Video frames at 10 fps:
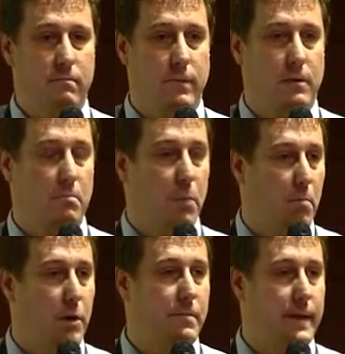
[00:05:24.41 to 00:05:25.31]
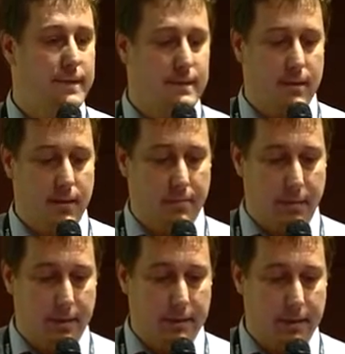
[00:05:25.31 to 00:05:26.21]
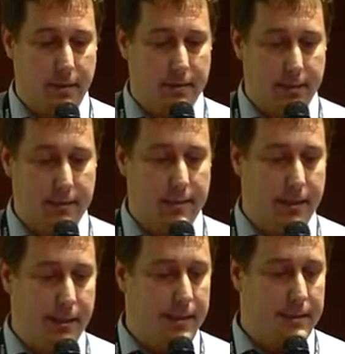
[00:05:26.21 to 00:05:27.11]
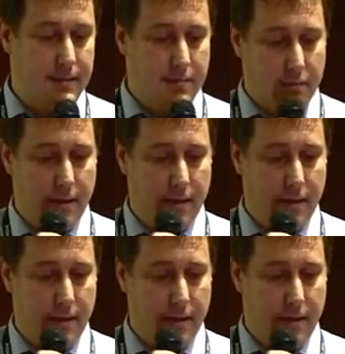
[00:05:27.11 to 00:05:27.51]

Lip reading: model-based techniques,